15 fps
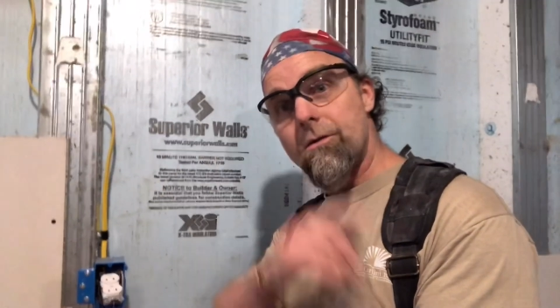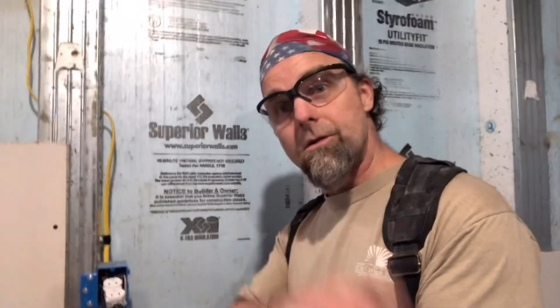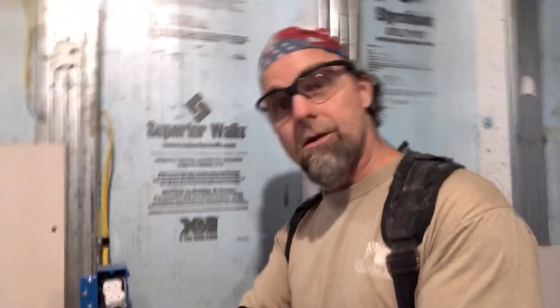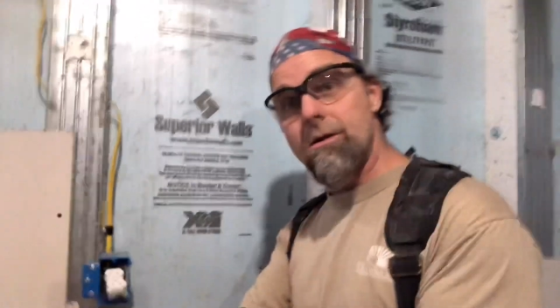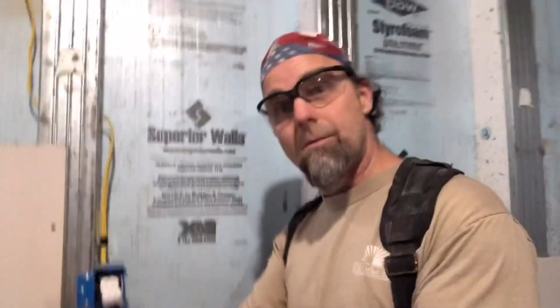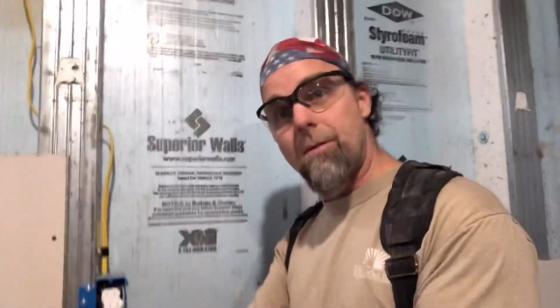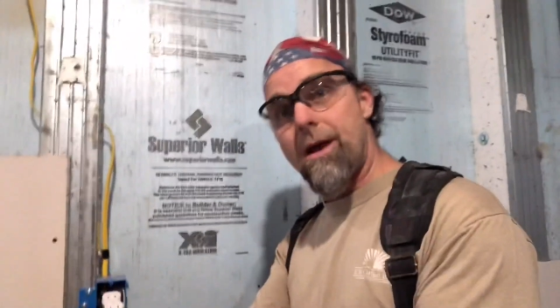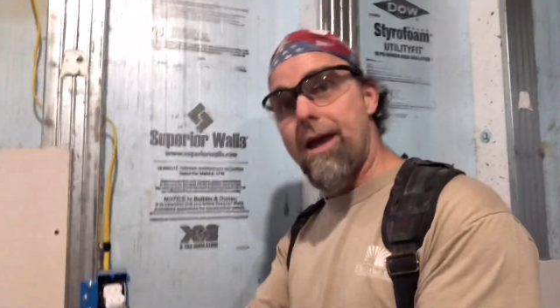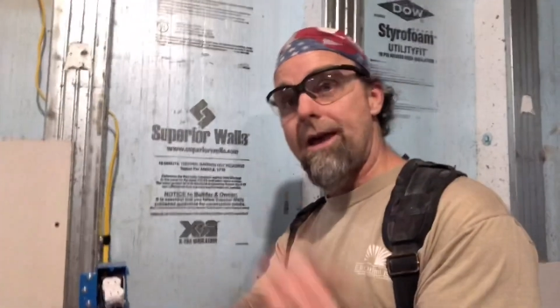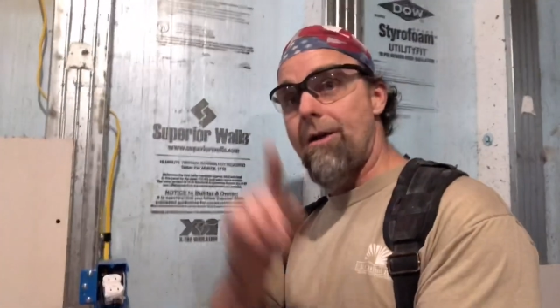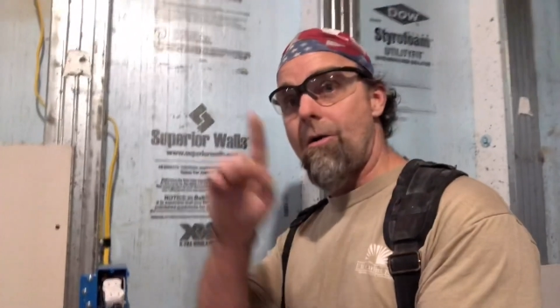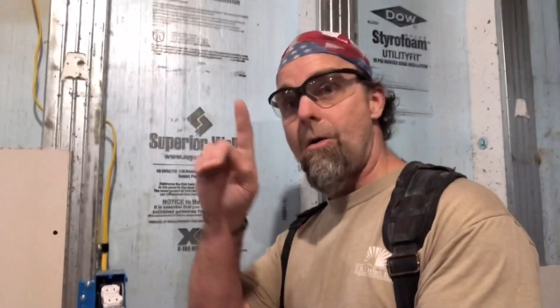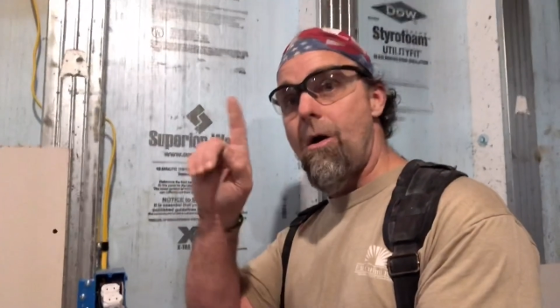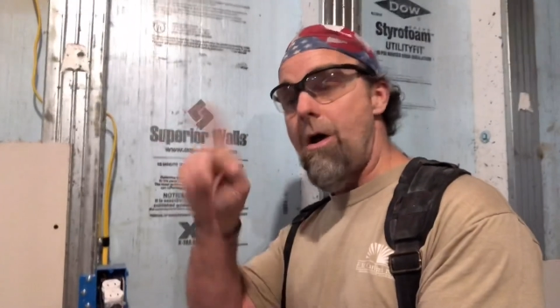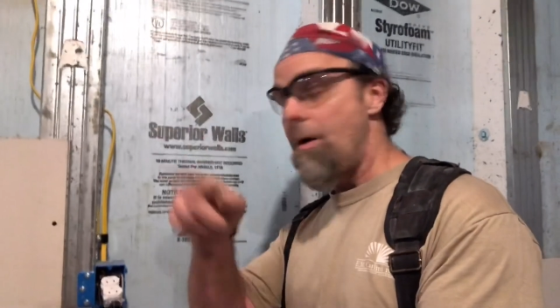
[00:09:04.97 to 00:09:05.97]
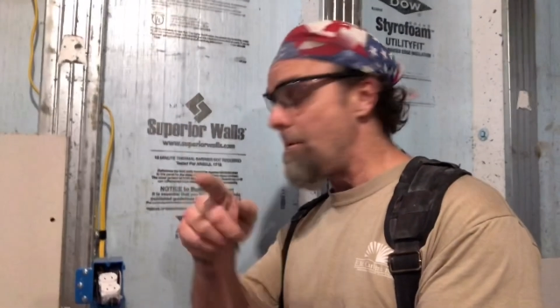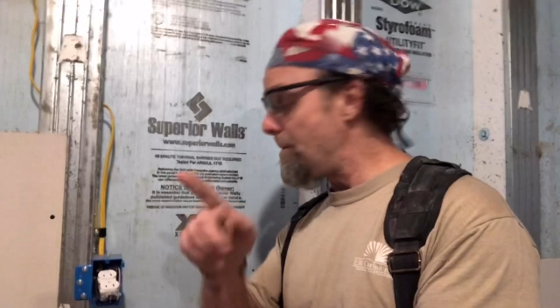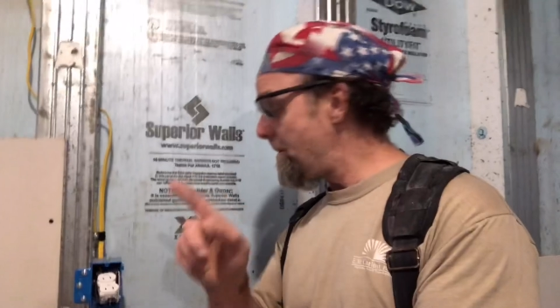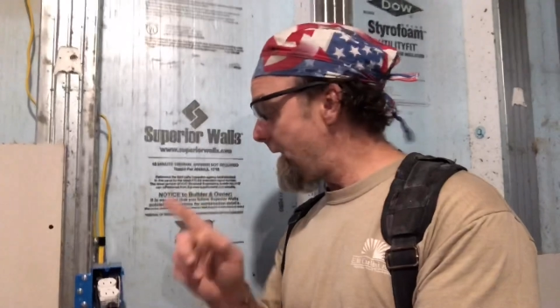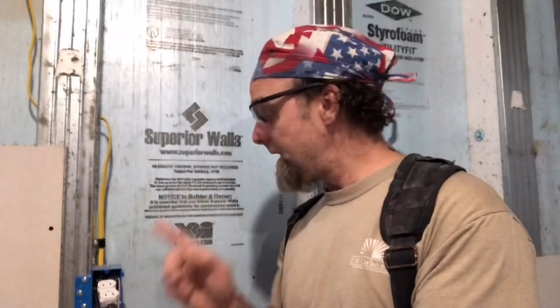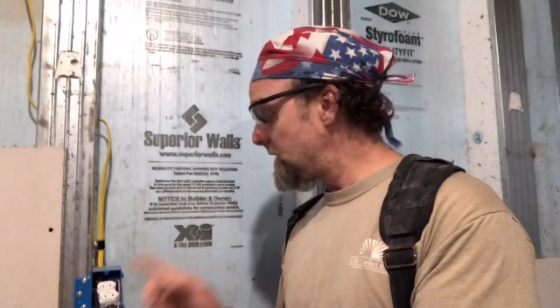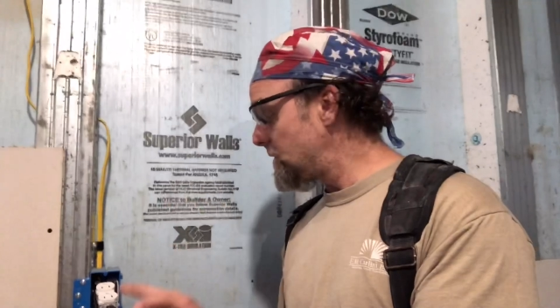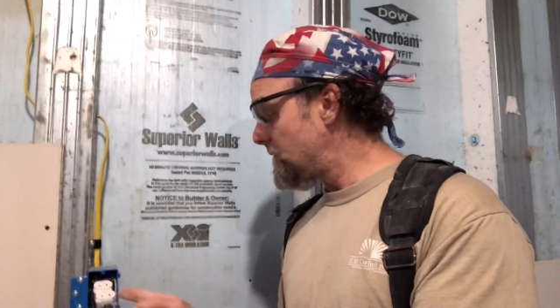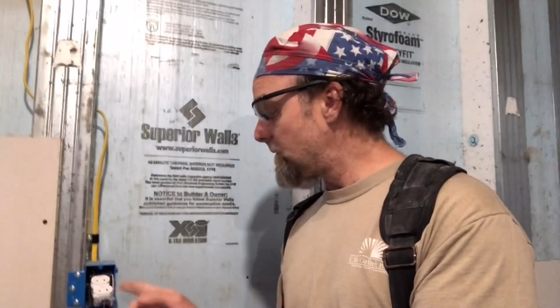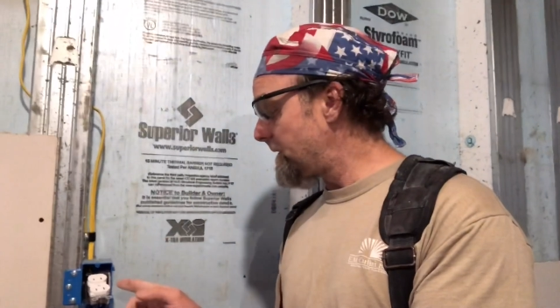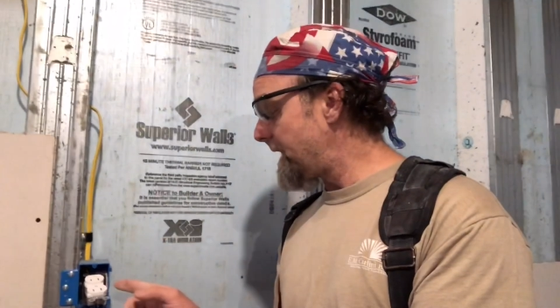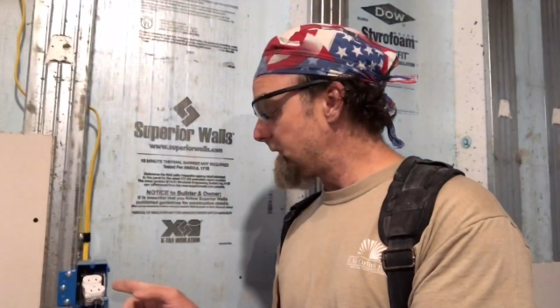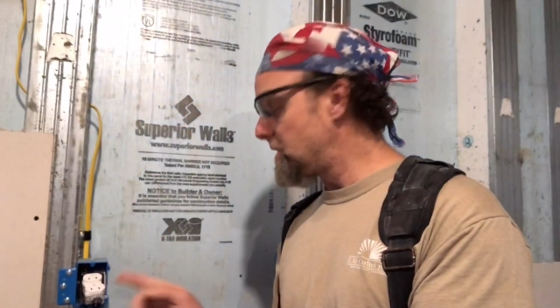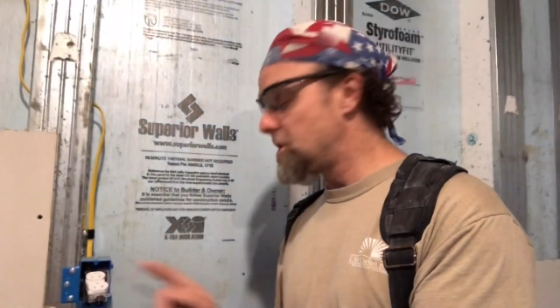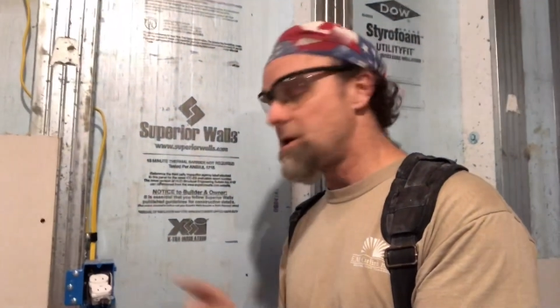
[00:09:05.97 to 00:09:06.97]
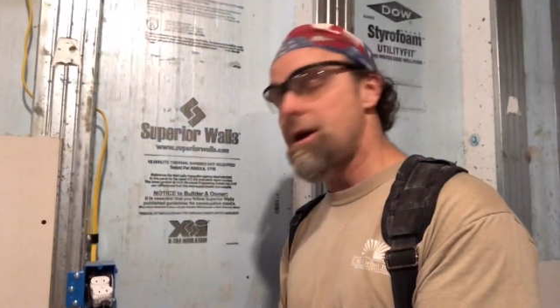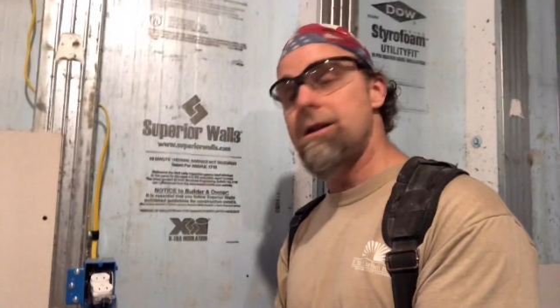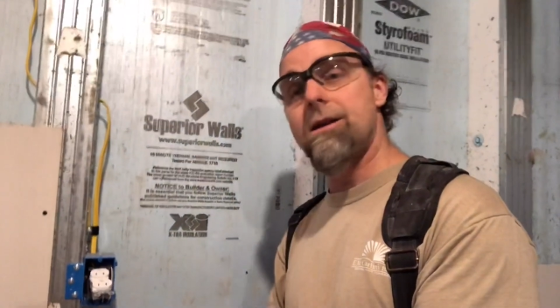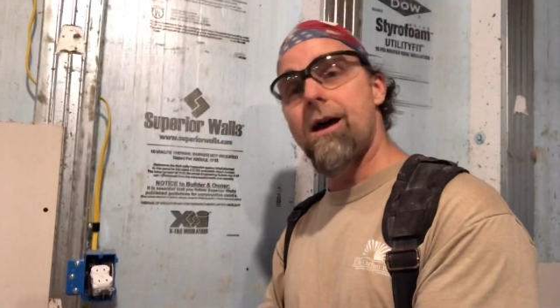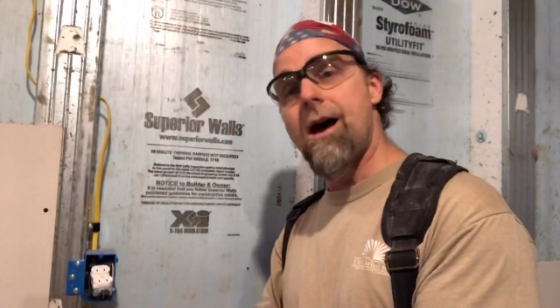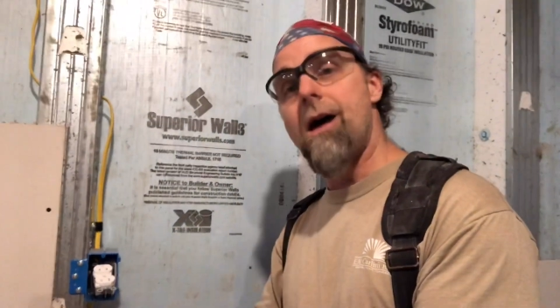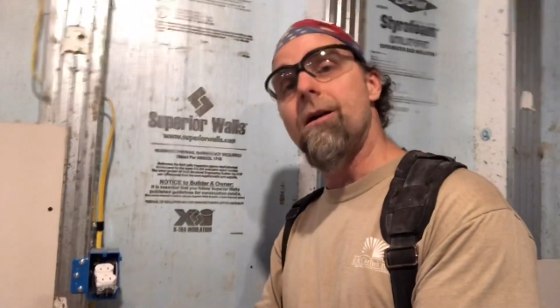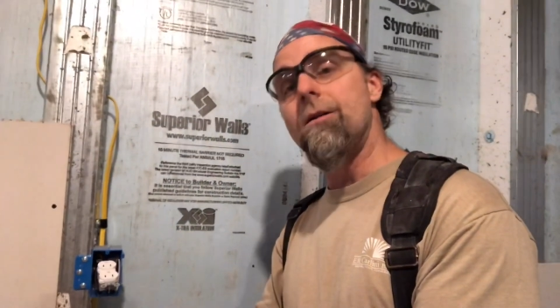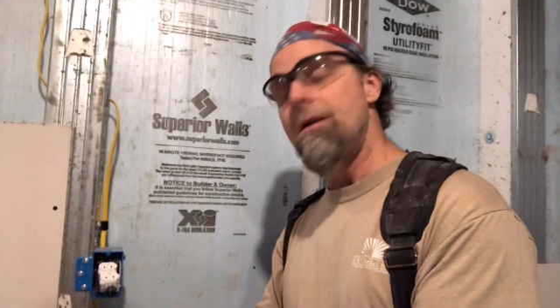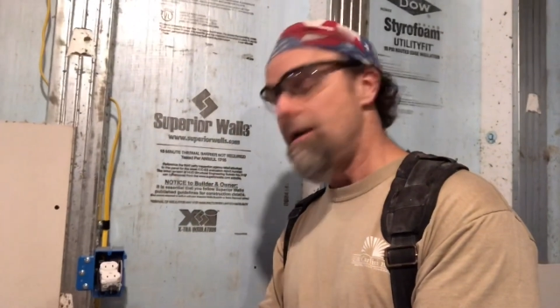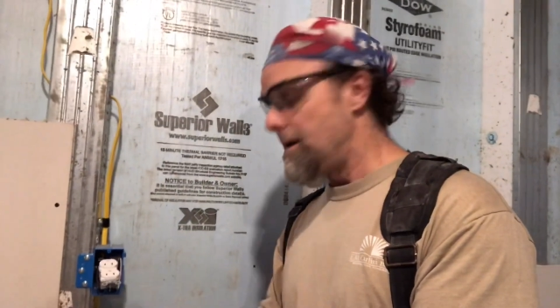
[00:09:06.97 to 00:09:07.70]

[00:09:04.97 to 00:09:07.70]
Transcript: to the panel, make sure that's shut down,